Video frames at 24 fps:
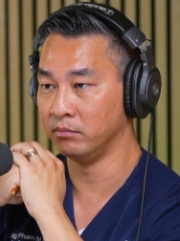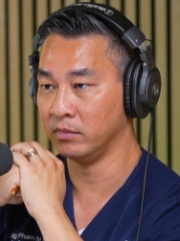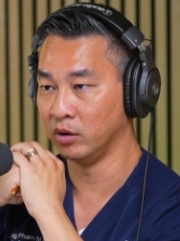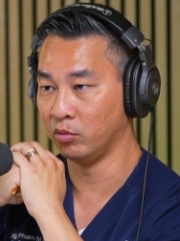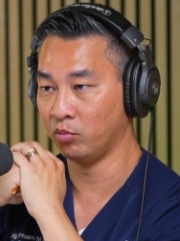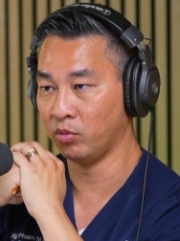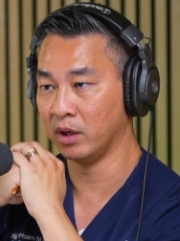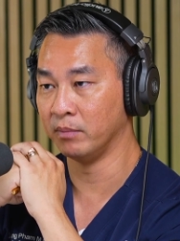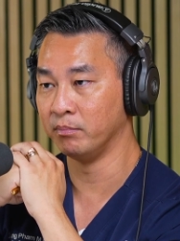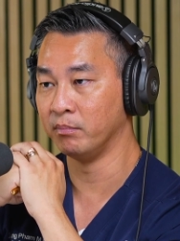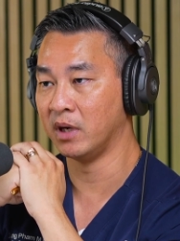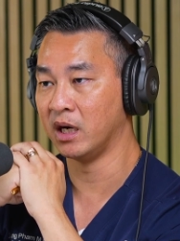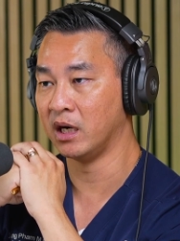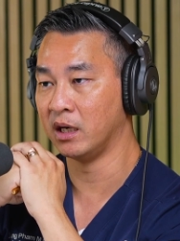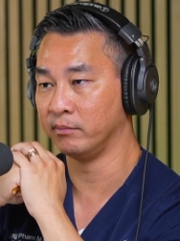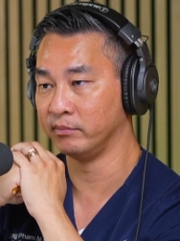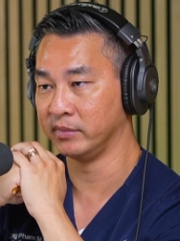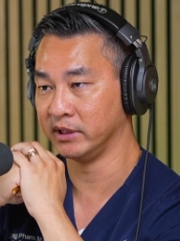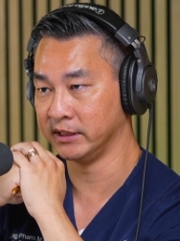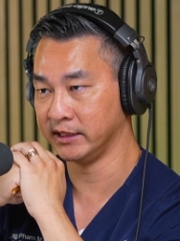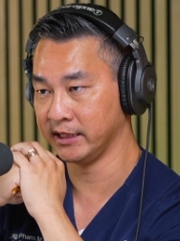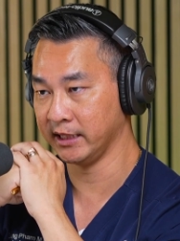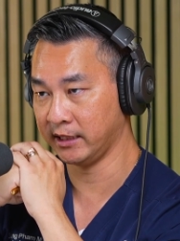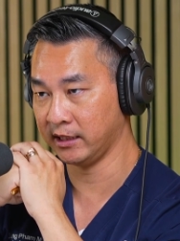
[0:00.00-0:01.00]
but one mom
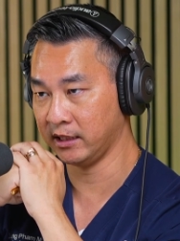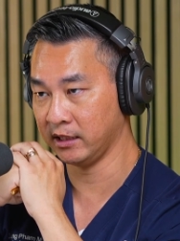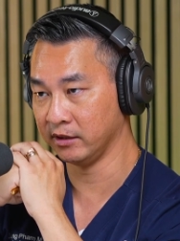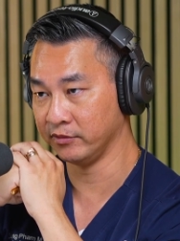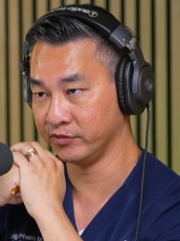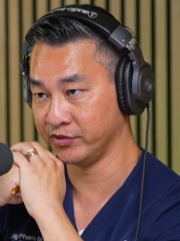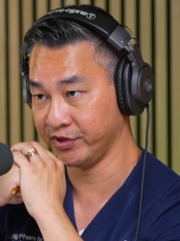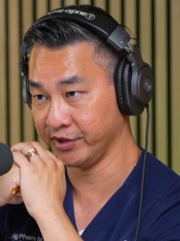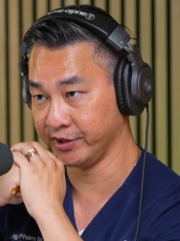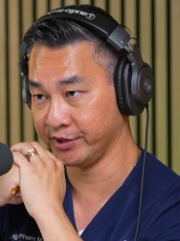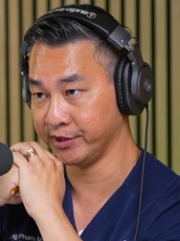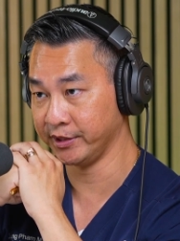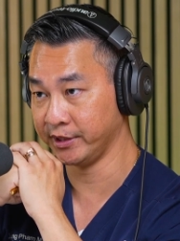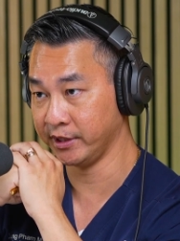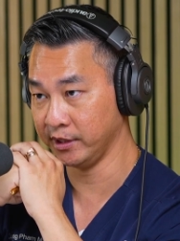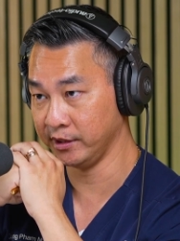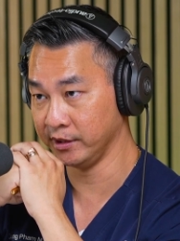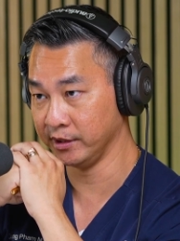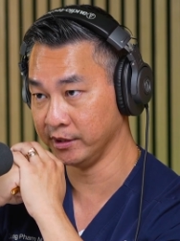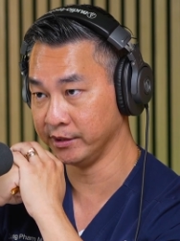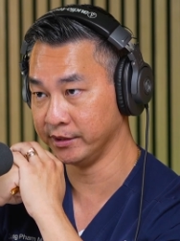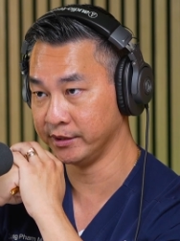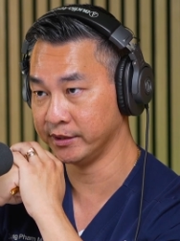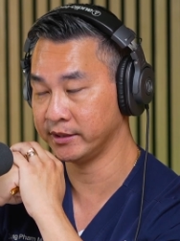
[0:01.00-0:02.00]
can take care of six
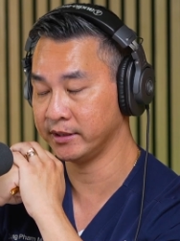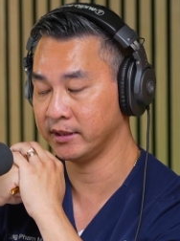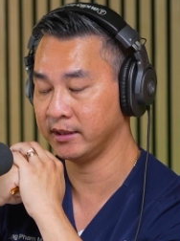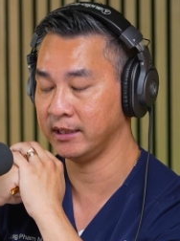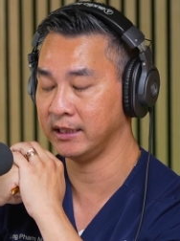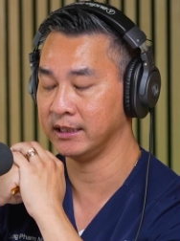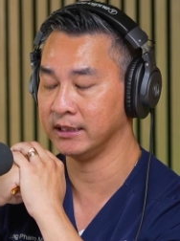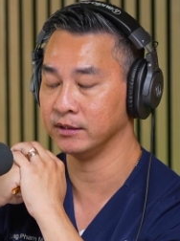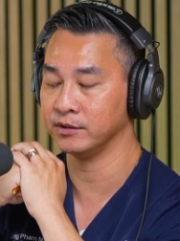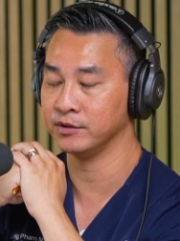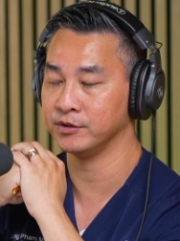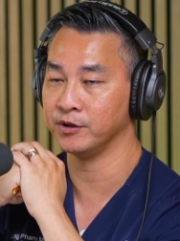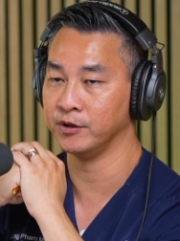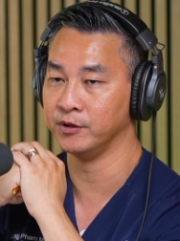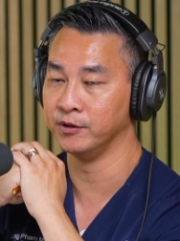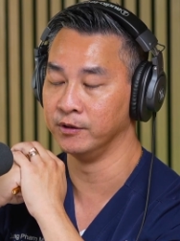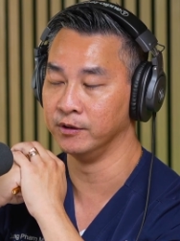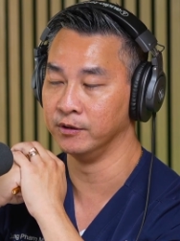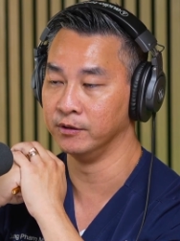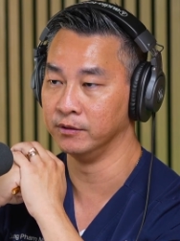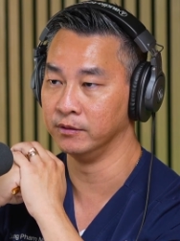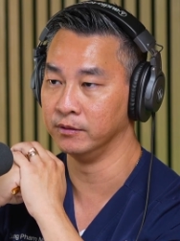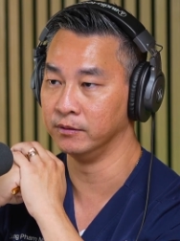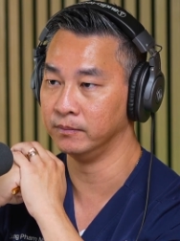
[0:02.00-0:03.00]
kids. And
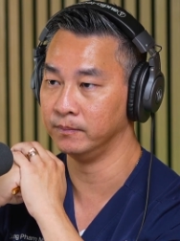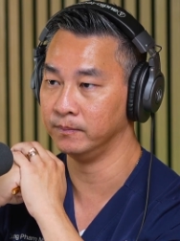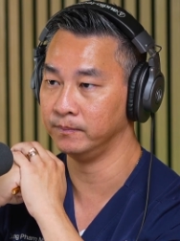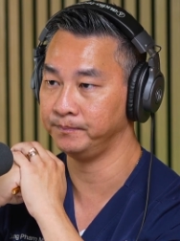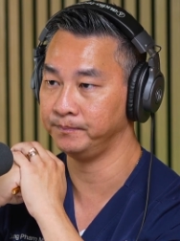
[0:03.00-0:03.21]
so